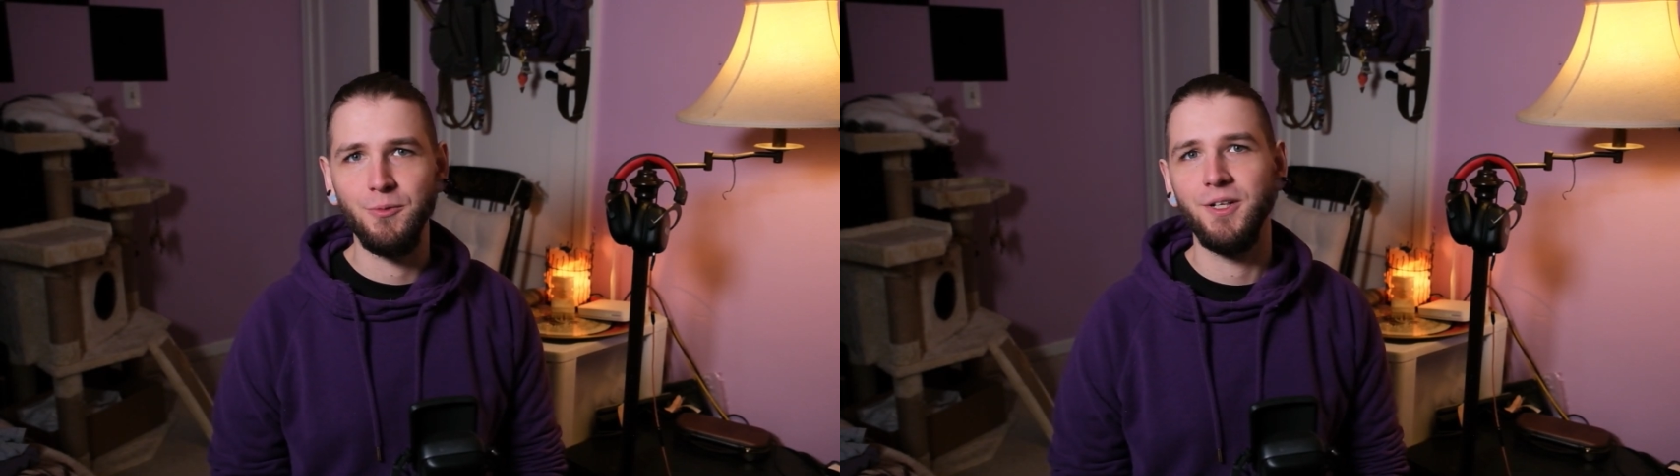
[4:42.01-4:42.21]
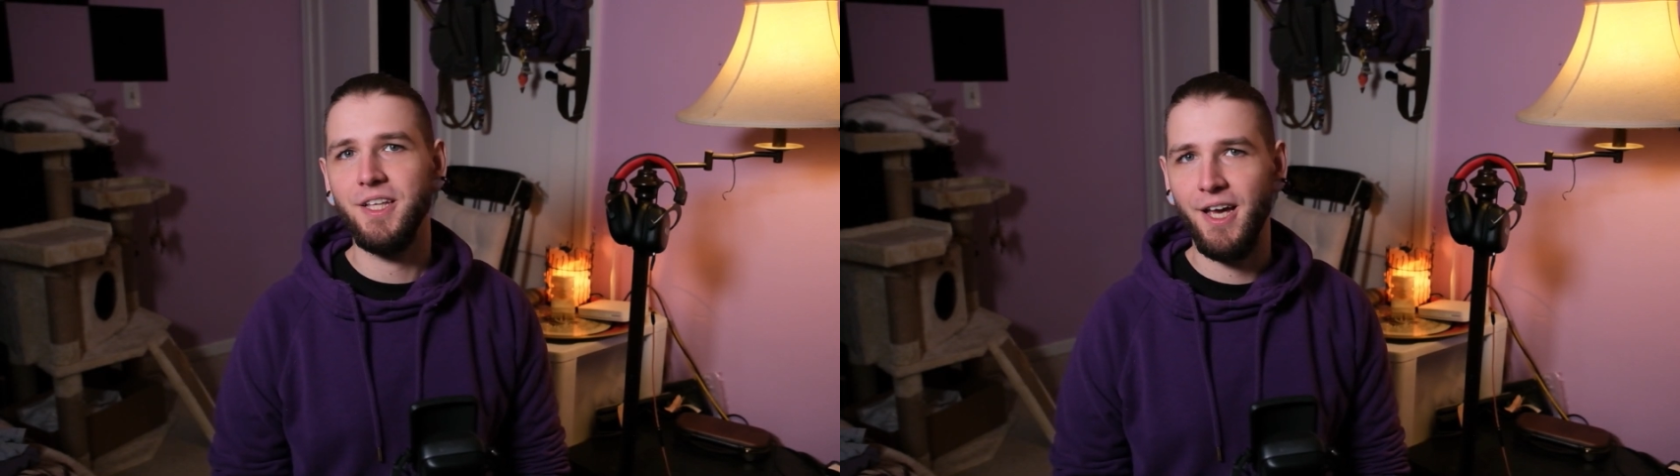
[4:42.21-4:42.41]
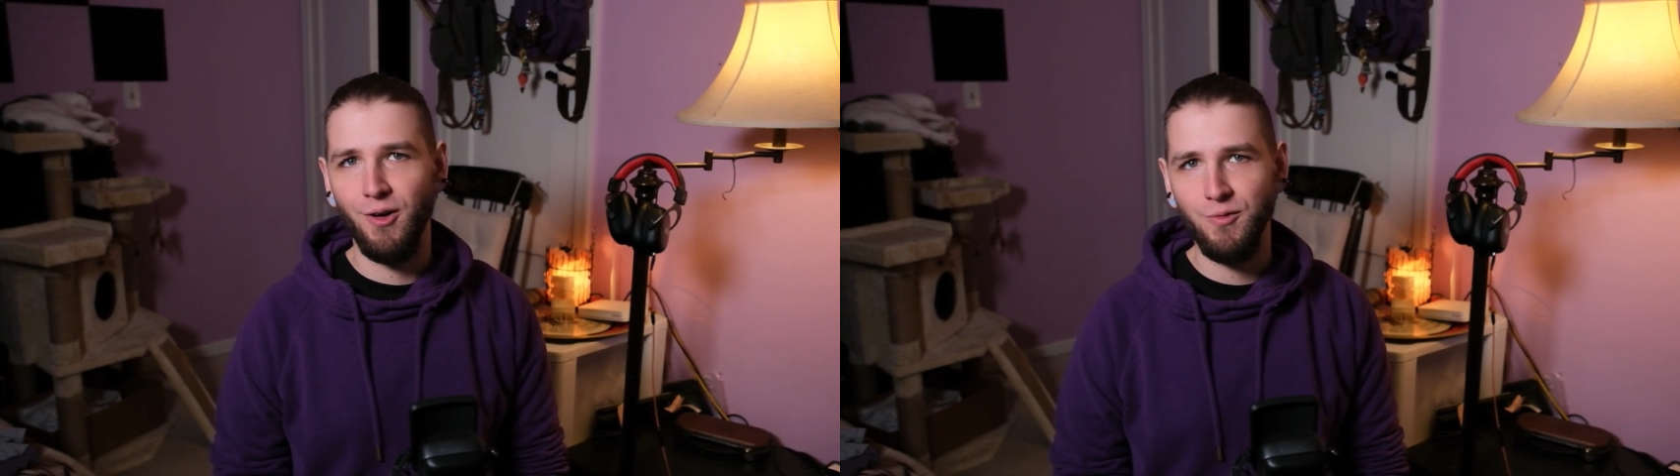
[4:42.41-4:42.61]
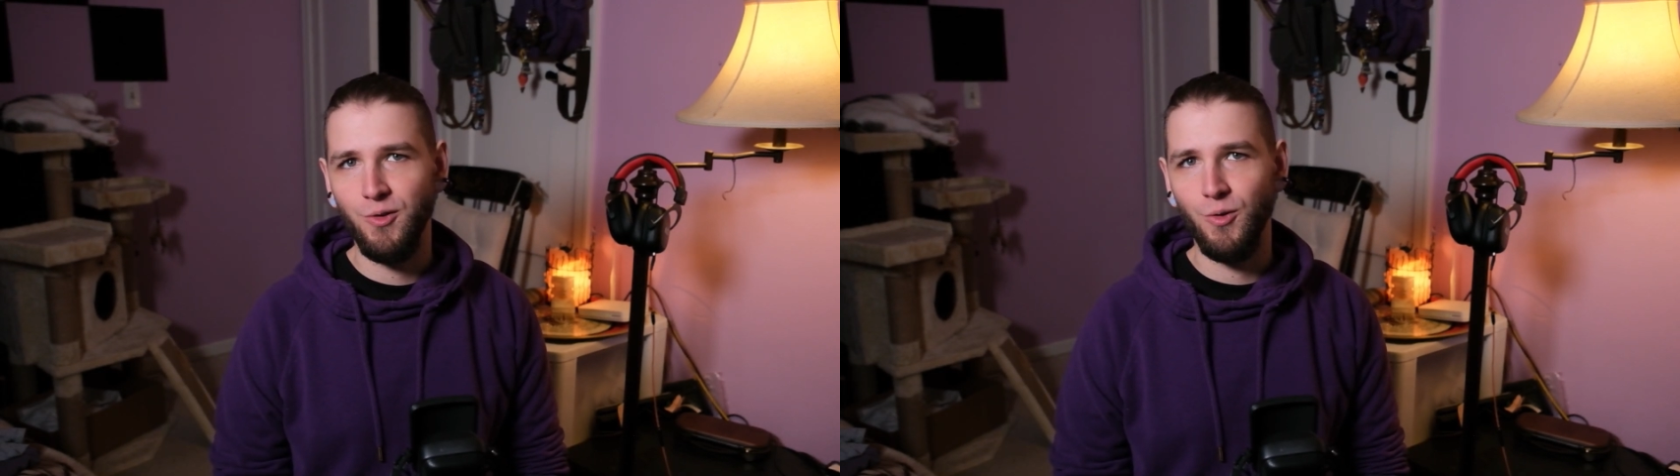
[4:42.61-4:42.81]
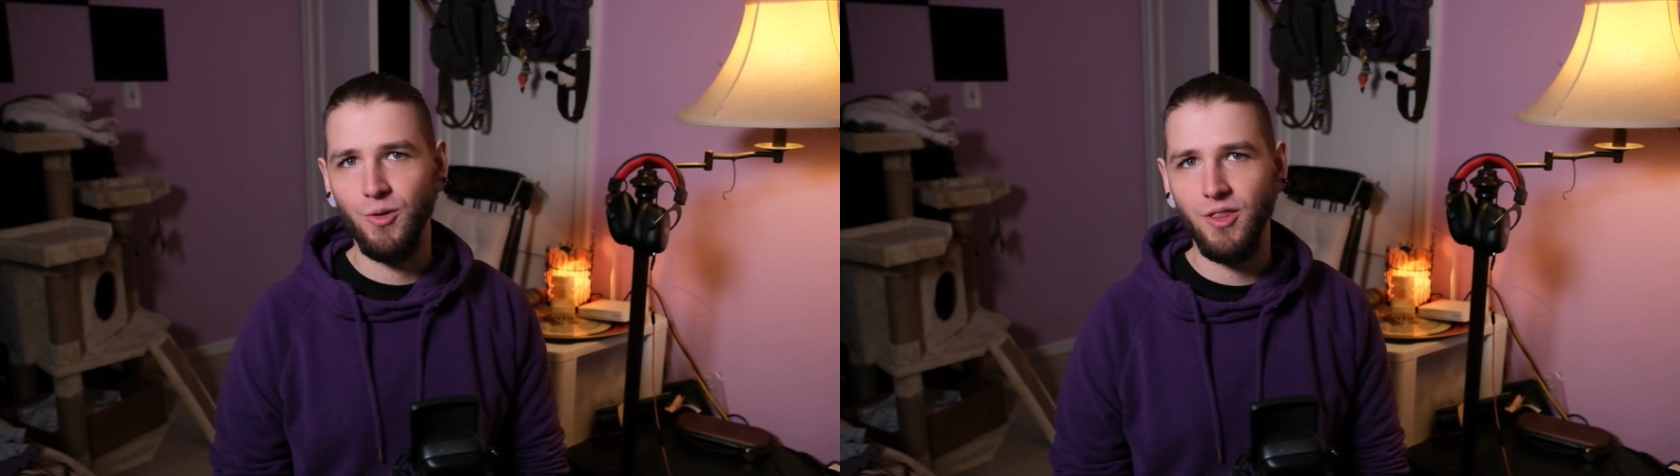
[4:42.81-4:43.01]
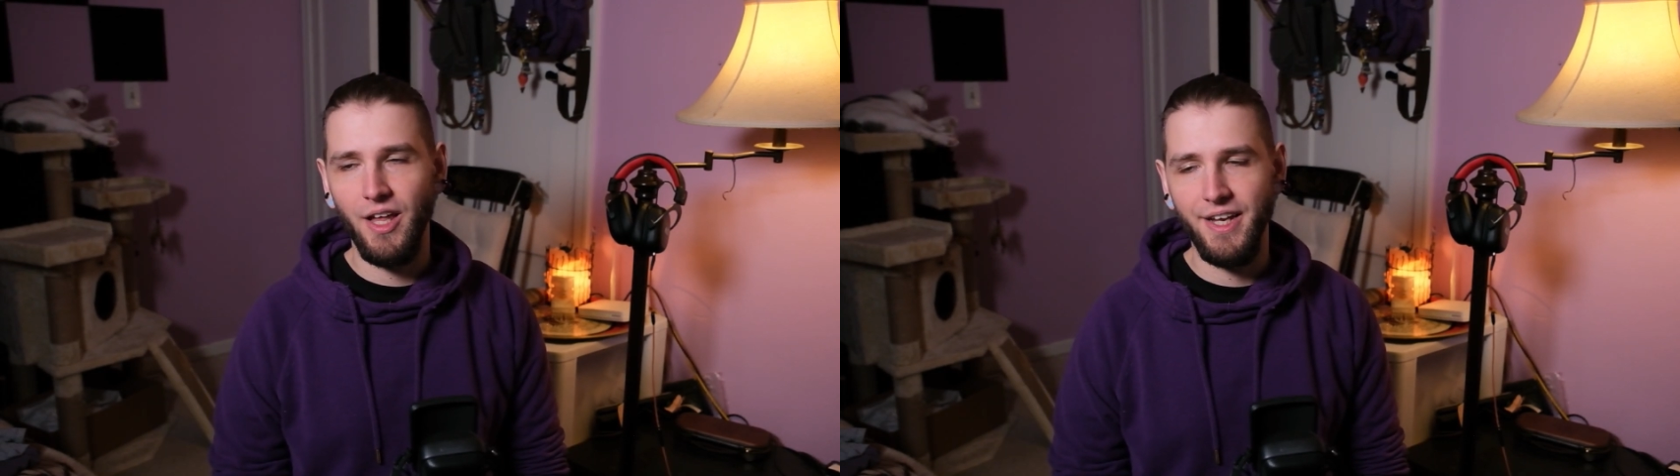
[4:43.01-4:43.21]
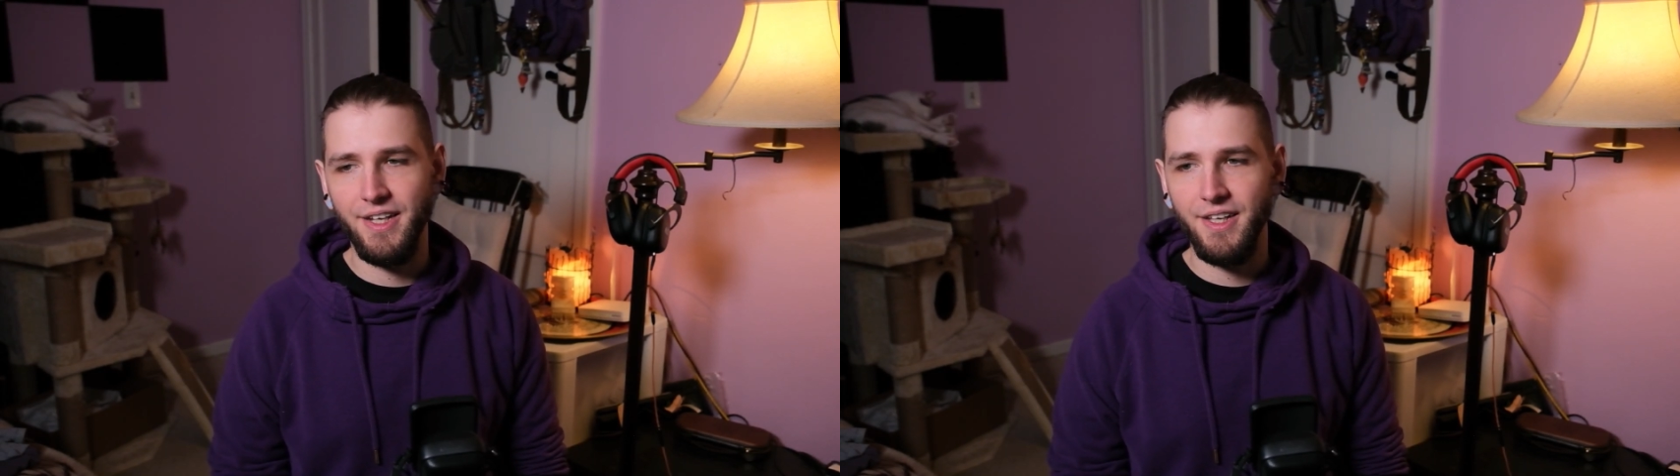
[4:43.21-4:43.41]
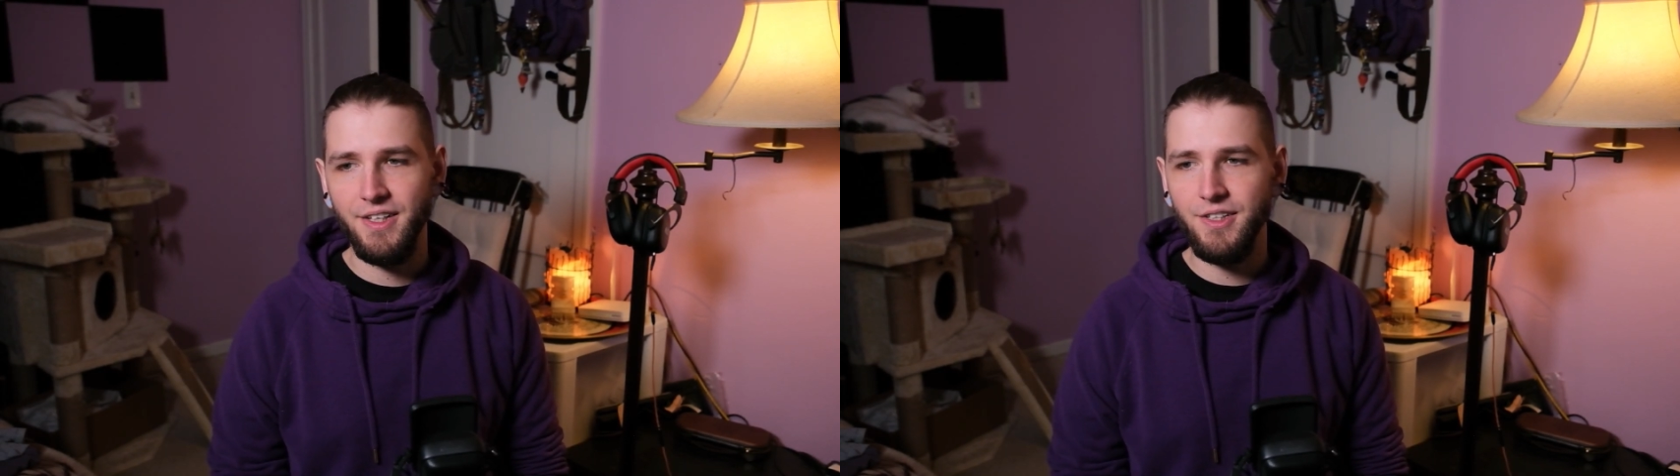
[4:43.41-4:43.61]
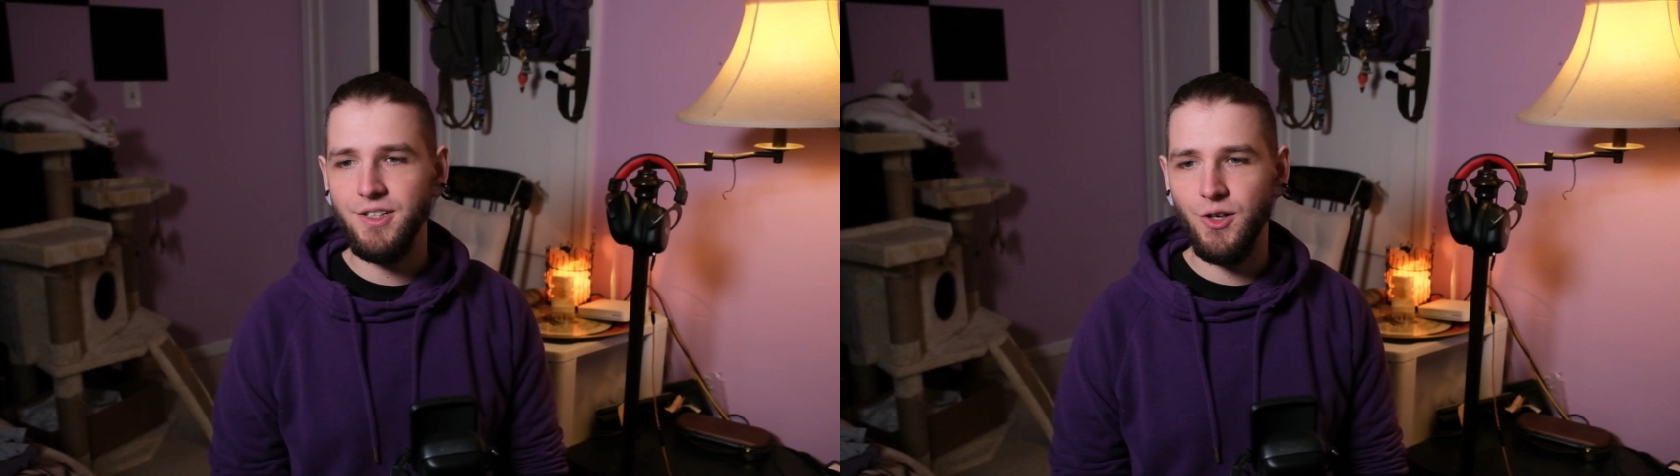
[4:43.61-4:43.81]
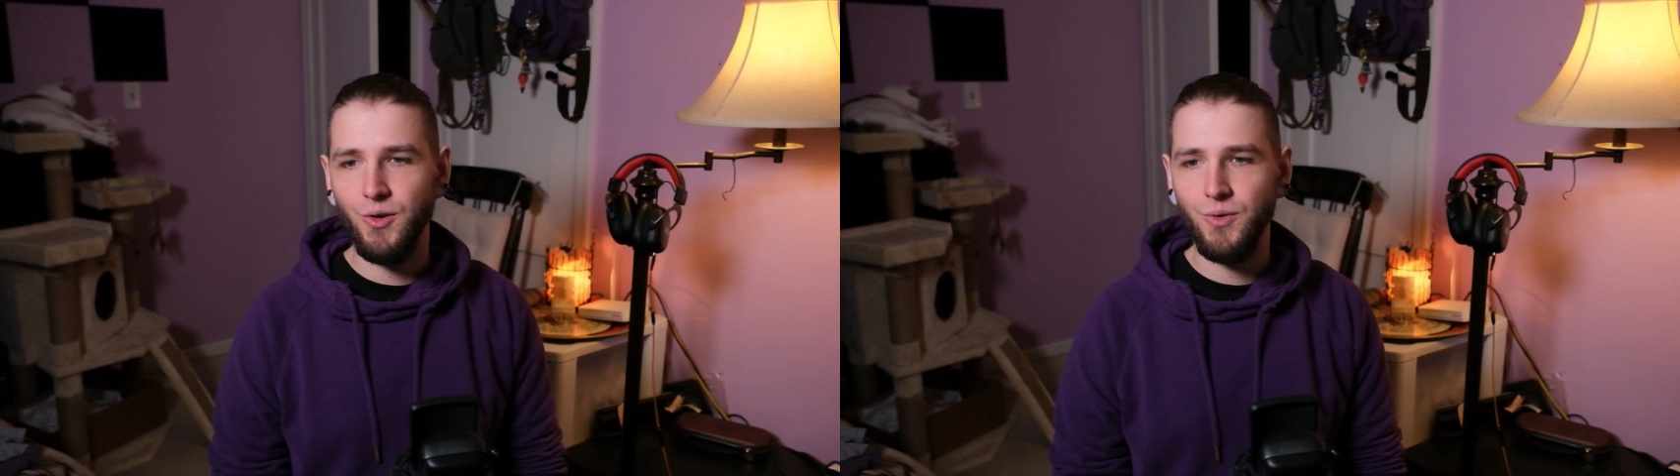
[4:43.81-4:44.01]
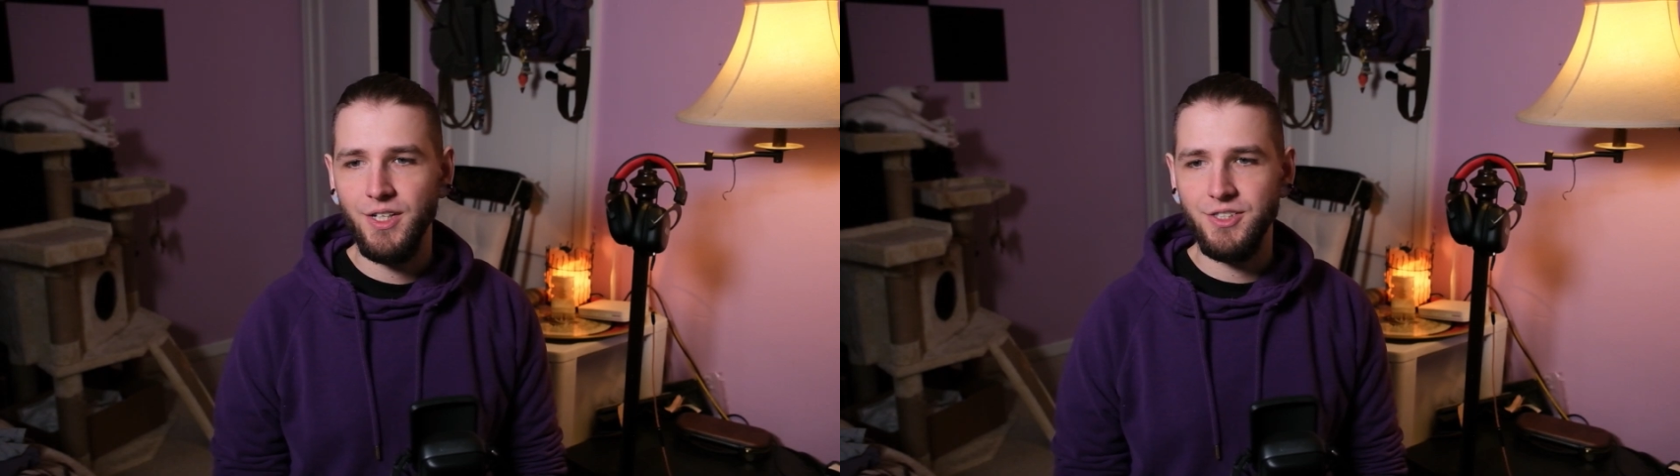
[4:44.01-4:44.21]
really helpful, like, you know,